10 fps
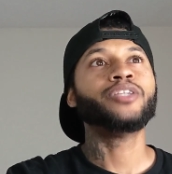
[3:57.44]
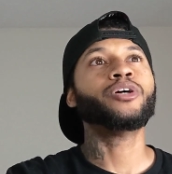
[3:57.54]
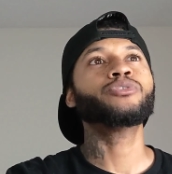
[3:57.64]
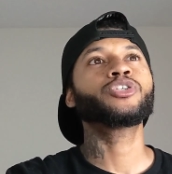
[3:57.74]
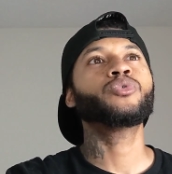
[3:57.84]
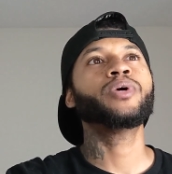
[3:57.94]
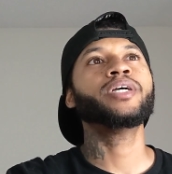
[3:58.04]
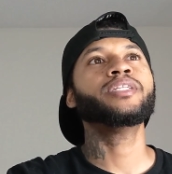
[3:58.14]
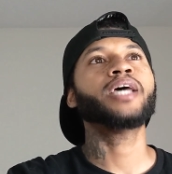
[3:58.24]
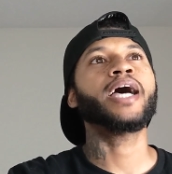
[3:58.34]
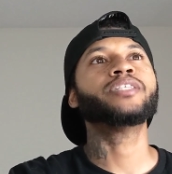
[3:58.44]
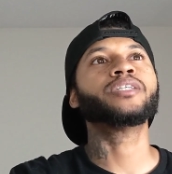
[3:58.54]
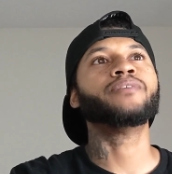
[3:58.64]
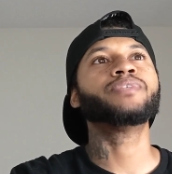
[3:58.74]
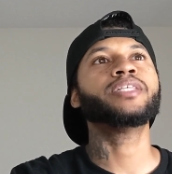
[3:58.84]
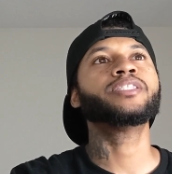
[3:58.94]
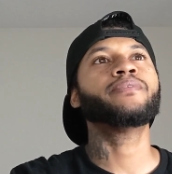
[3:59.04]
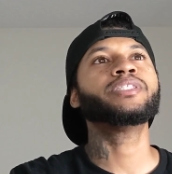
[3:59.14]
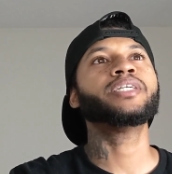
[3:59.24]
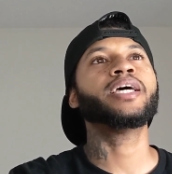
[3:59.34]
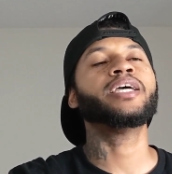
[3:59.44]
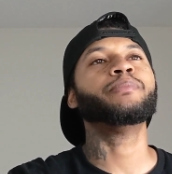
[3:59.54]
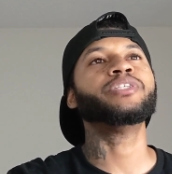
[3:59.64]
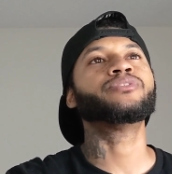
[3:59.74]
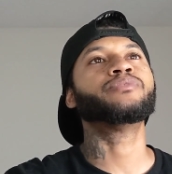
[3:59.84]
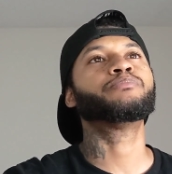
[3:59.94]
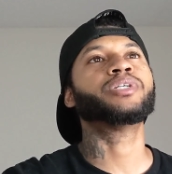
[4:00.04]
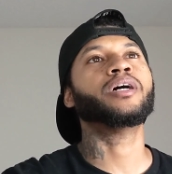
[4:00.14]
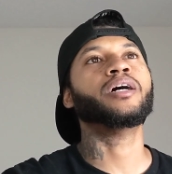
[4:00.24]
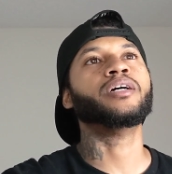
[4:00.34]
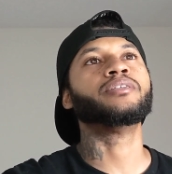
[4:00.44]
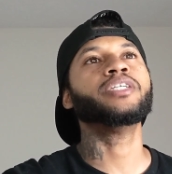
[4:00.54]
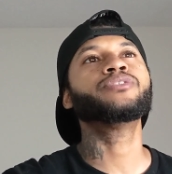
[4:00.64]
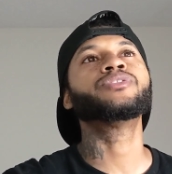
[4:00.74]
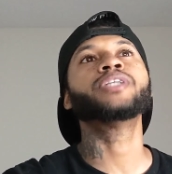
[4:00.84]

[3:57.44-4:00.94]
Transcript: Doja Coin, as of 10:17 a.m. Eastern uh, Eastern